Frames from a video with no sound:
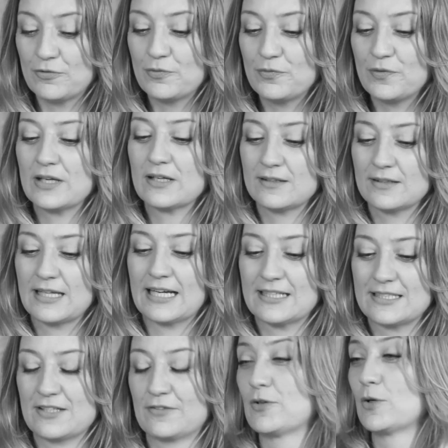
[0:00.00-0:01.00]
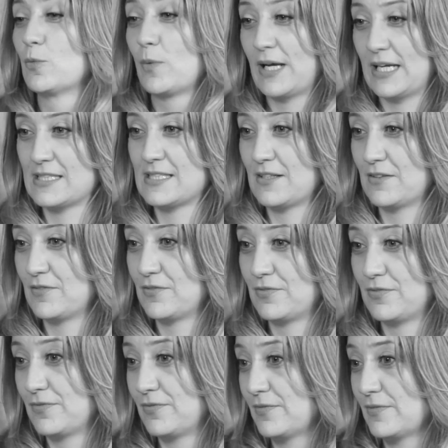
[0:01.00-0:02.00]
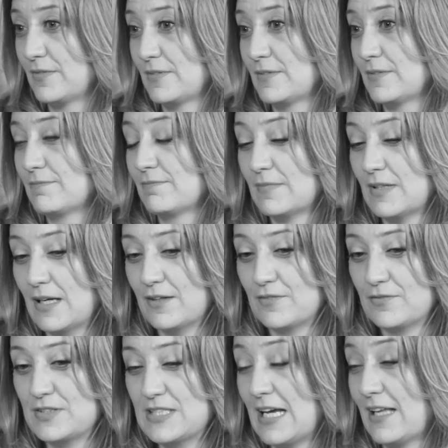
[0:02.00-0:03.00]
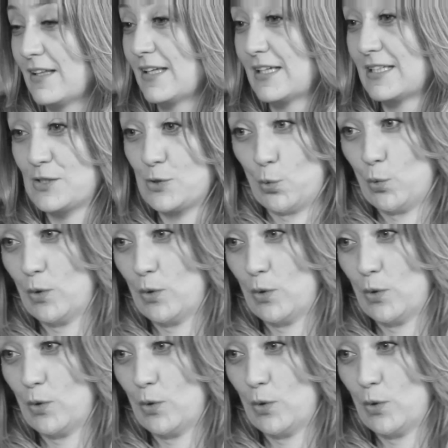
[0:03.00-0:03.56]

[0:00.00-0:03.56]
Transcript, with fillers: They feel like different ways of of telling